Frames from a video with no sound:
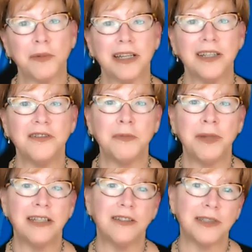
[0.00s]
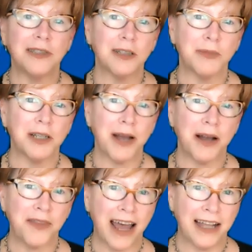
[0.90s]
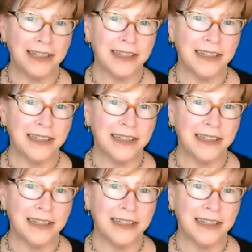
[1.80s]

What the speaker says: But can you speak to a little bit about that?